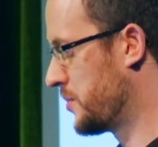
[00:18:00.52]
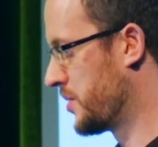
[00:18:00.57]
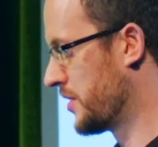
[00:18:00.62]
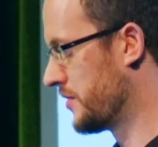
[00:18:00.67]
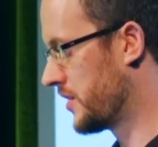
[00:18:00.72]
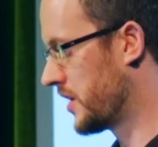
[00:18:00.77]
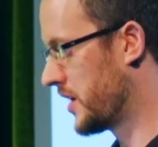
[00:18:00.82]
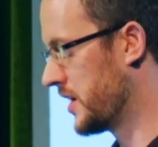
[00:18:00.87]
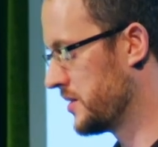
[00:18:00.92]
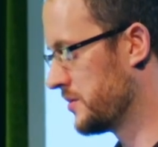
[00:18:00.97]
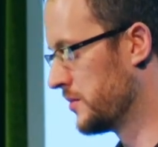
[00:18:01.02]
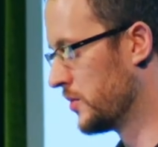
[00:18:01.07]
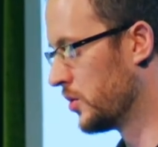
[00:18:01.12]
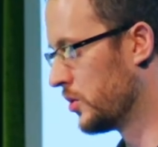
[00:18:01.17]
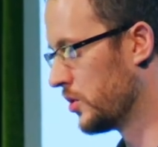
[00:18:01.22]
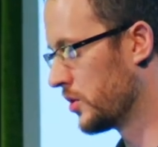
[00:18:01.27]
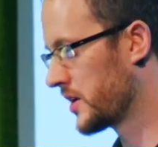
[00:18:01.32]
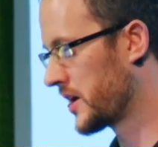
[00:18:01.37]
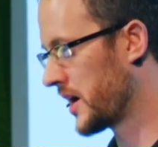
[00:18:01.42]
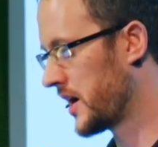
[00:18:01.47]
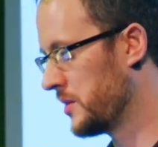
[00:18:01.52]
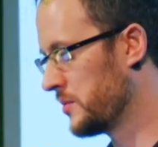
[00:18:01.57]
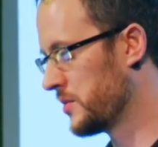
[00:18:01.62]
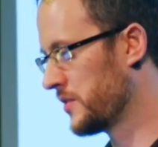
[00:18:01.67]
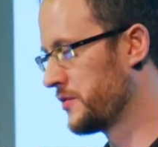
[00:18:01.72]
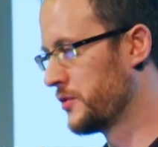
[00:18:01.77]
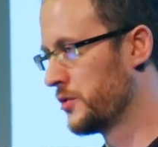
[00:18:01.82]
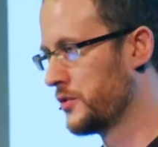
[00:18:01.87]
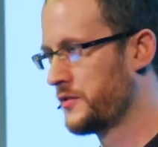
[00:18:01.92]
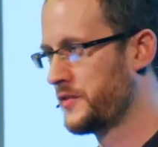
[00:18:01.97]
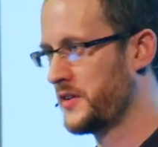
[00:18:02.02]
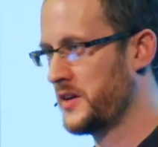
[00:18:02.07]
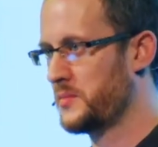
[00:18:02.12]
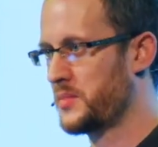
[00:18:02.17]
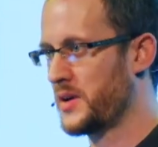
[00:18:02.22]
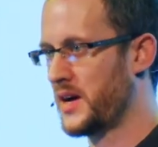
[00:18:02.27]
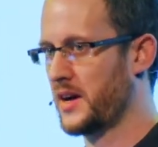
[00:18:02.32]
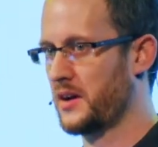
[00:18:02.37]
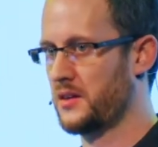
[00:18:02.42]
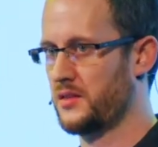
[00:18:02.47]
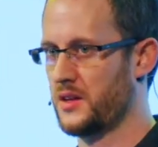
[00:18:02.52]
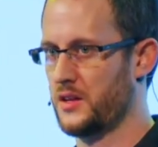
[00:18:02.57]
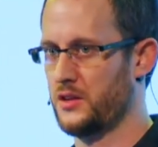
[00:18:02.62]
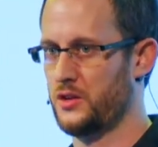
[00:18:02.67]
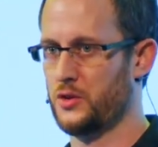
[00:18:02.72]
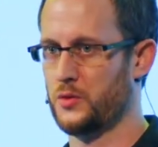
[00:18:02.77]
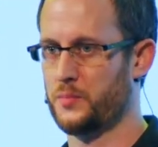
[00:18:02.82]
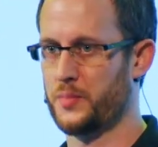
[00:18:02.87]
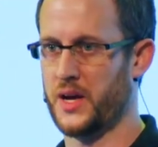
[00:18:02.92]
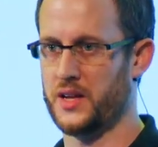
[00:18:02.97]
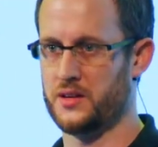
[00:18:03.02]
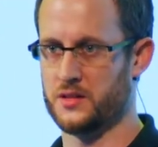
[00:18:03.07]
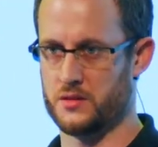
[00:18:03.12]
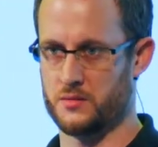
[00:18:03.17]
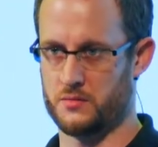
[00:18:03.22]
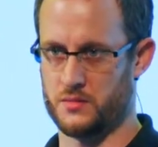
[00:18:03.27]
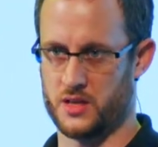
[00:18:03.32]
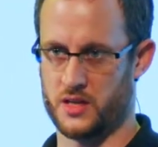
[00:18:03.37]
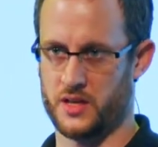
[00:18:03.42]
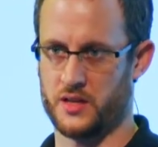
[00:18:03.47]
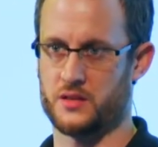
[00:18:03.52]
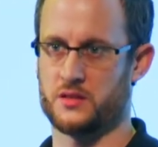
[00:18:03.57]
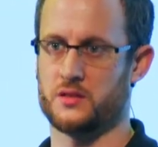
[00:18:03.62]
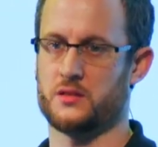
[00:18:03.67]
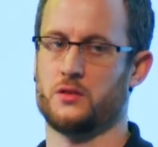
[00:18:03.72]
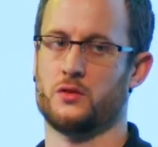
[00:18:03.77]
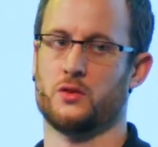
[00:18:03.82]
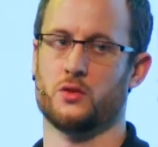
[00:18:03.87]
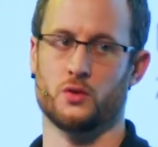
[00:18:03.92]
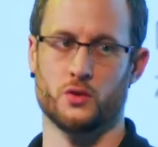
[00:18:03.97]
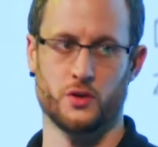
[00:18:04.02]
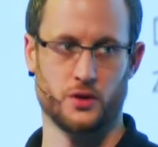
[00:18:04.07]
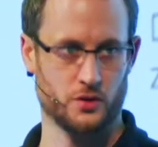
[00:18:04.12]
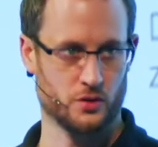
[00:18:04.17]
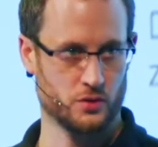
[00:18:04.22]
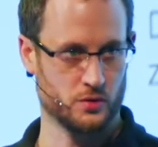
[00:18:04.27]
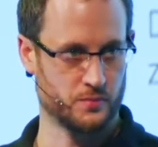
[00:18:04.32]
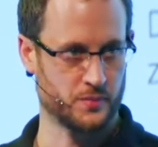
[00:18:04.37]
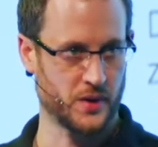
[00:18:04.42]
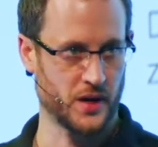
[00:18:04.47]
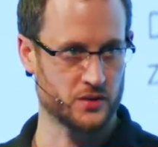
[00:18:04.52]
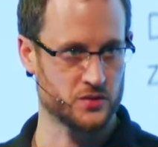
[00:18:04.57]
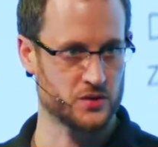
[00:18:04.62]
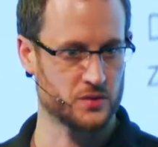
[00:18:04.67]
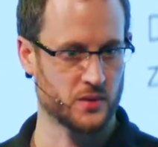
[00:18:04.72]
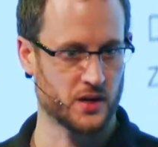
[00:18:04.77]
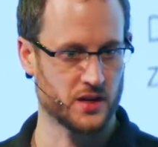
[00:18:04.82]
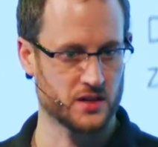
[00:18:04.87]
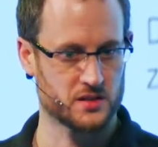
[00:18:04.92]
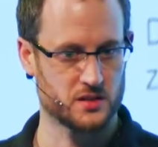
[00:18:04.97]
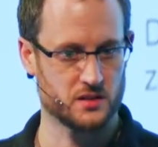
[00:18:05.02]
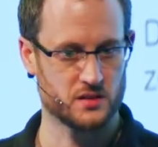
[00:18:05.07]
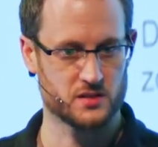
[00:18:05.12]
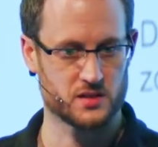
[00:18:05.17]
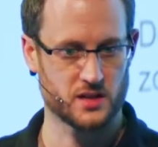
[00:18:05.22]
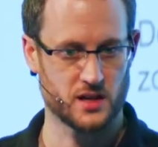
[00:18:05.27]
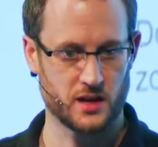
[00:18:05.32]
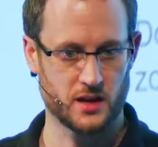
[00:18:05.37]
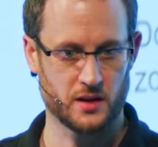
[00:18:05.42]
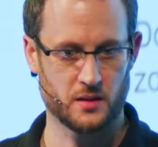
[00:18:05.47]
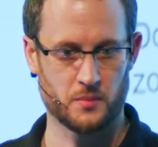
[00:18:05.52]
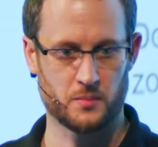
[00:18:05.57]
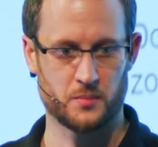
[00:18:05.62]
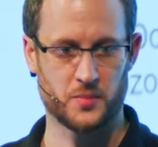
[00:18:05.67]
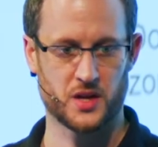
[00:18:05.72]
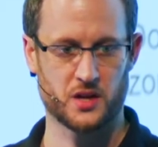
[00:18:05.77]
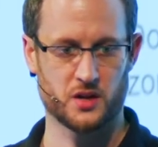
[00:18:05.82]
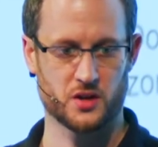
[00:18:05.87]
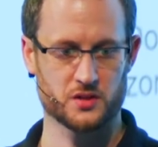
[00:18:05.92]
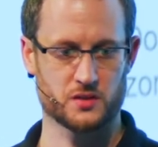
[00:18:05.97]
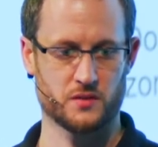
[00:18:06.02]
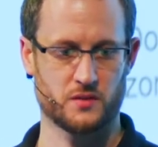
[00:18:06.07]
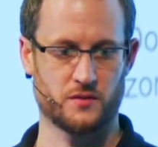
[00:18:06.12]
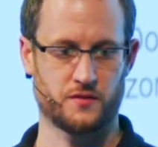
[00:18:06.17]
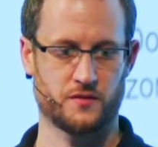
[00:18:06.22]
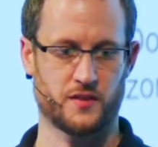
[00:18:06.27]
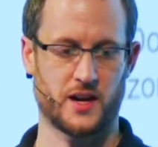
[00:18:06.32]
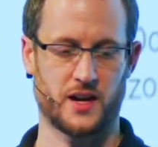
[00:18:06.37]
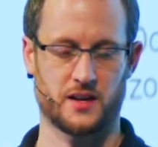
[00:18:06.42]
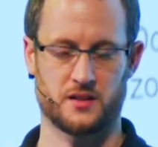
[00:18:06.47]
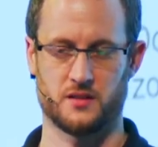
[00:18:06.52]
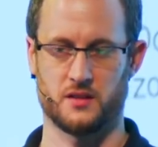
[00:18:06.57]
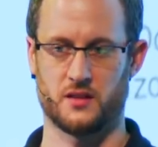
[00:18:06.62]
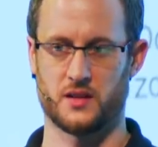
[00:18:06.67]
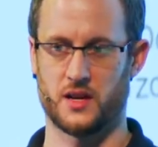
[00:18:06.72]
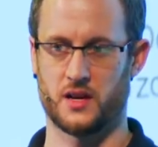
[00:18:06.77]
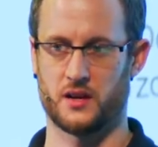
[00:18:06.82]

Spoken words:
provide more gain before feedback than your pendant mics or your boundary mics in the ceiling because of the fact that they